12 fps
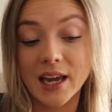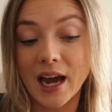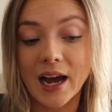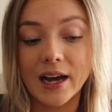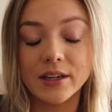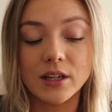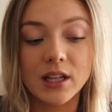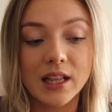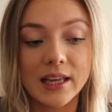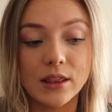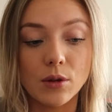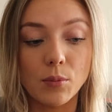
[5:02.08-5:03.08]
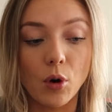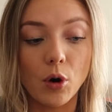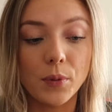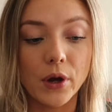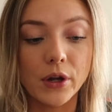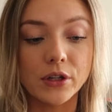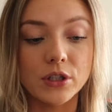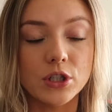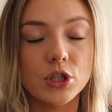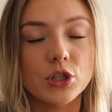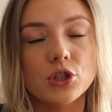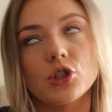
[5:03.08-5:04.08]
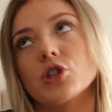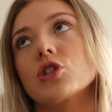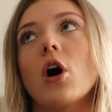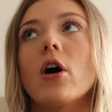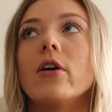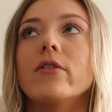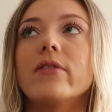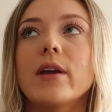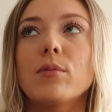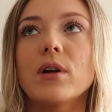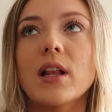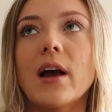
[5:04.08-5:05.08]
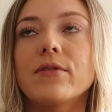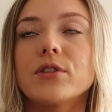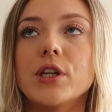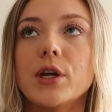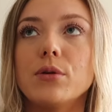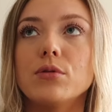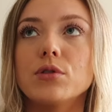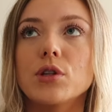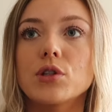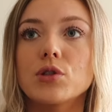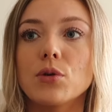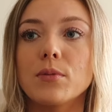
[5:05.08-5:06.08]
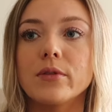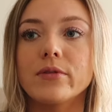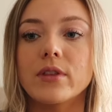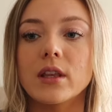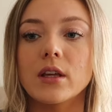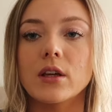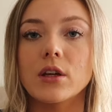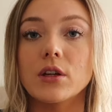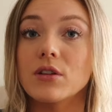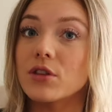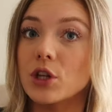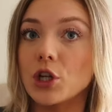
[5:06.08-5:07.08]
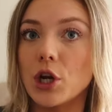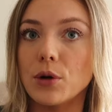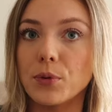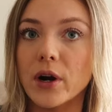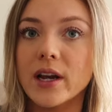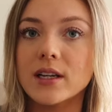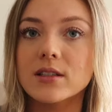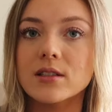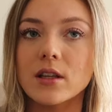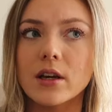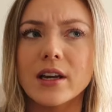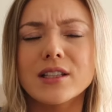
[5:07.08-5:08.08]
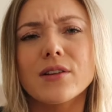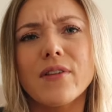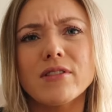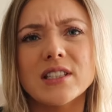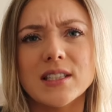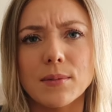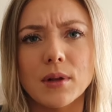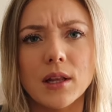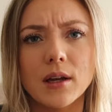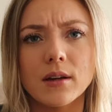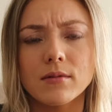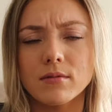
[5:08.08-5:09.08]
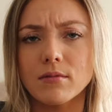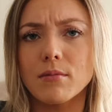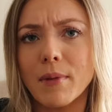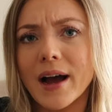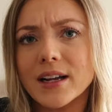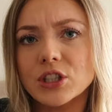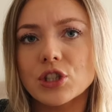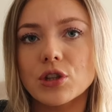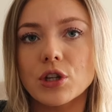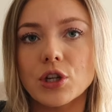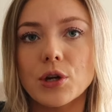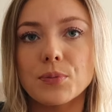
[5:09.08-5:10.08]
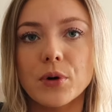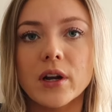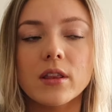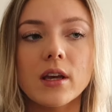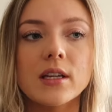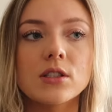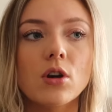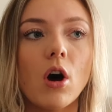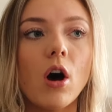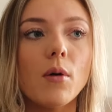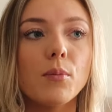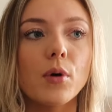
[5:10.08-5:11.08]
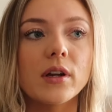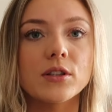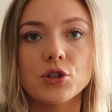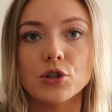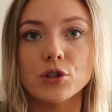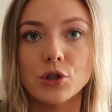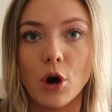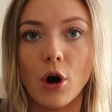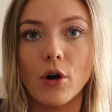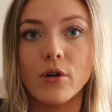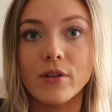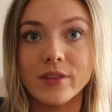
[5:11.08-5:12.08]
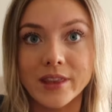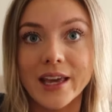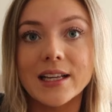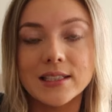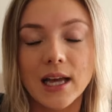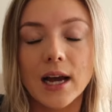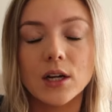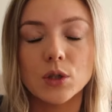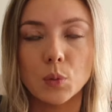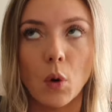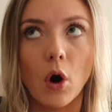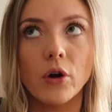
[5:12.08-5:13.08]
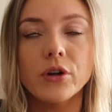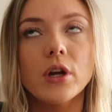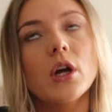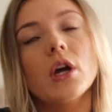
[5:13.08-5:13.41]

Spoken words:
can, clean them up, and just sort of, he will have to use some of the new bricks. That it's a very similar match, the new brick that he's got, but it's just not the exact one.